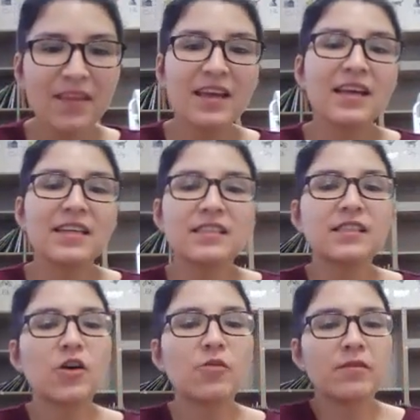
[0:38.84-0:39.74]

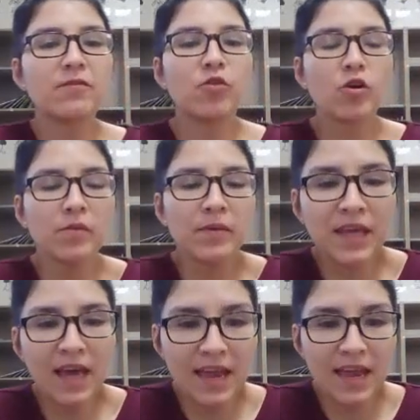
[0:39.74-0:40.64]
So before we
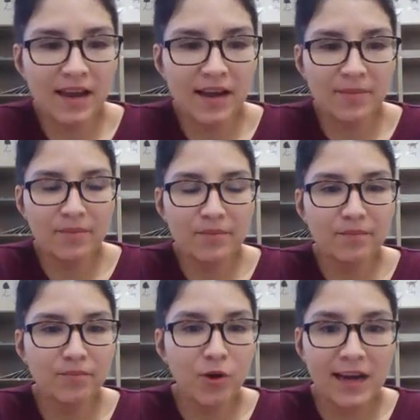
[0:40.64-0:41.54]
begin
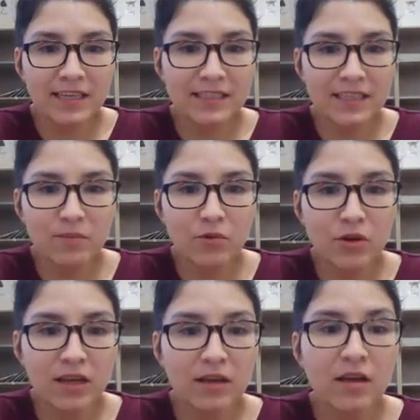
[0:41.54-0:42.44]
practicing
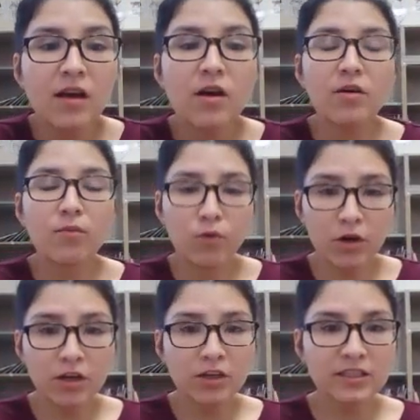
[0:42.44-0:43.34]
putting
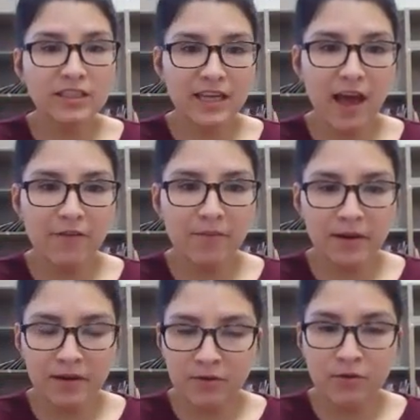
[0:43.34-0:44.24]
words in
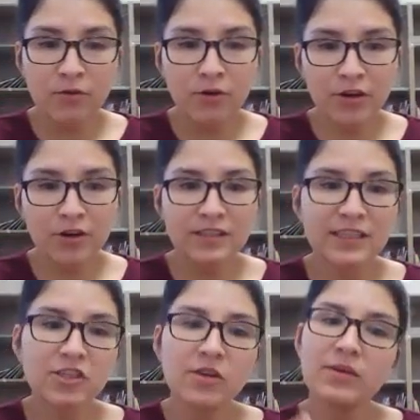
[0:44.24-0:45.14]
alphabetical order, because
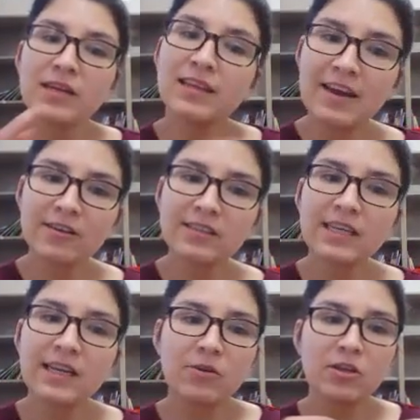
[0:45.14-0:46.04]
yesterday we did letters,
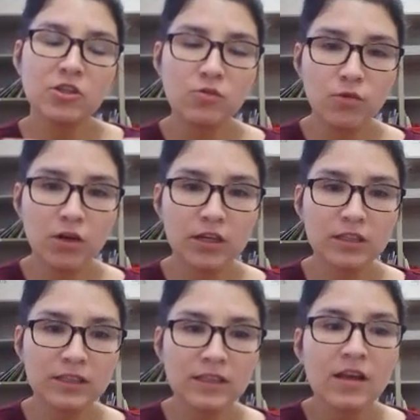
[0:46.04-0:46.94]
today we're going to do
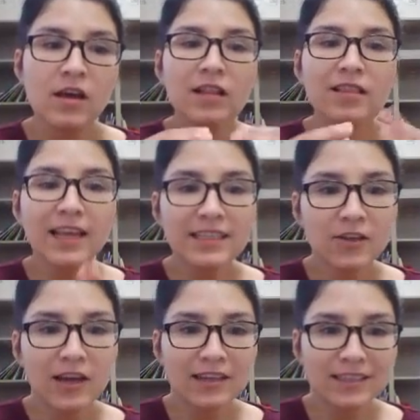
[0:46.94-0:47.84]
words, let's go
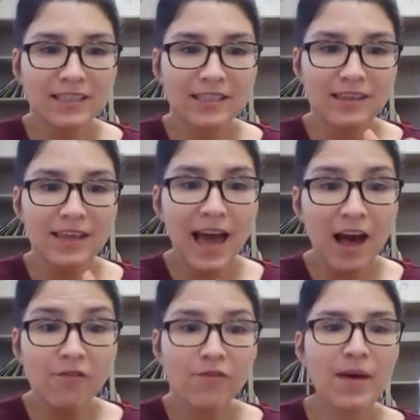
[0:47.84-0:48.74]
ahead and listen to the
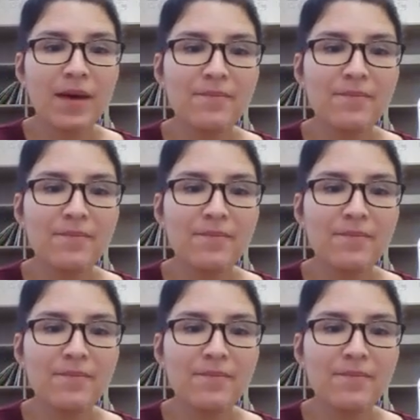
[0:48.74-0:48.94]
alphabet.